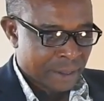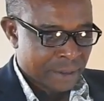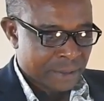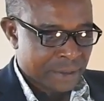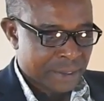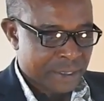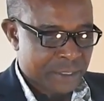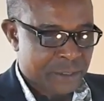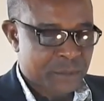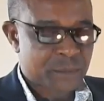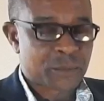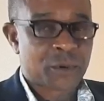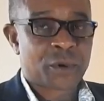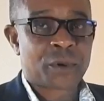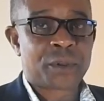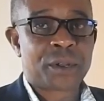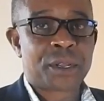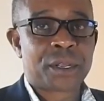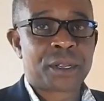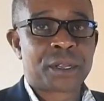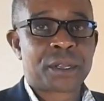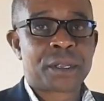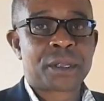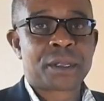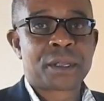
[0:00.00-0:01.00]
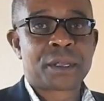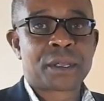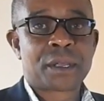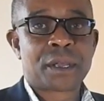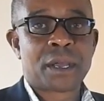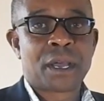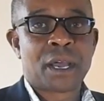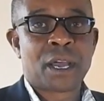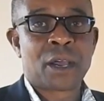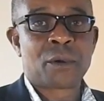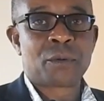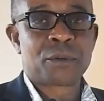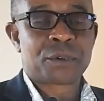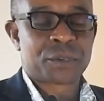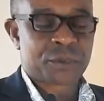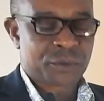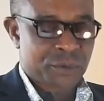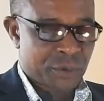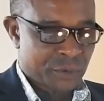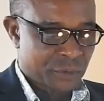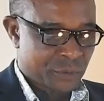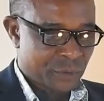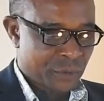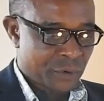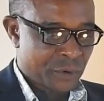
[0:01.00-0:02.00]
This morning, I wish
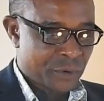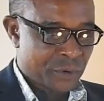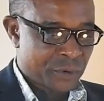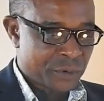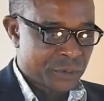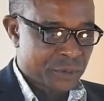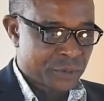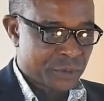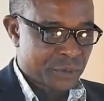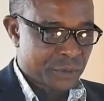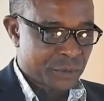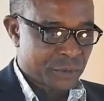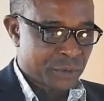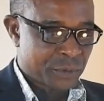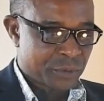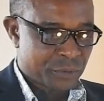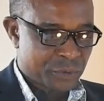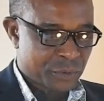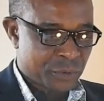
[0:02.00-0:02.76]
to introduce you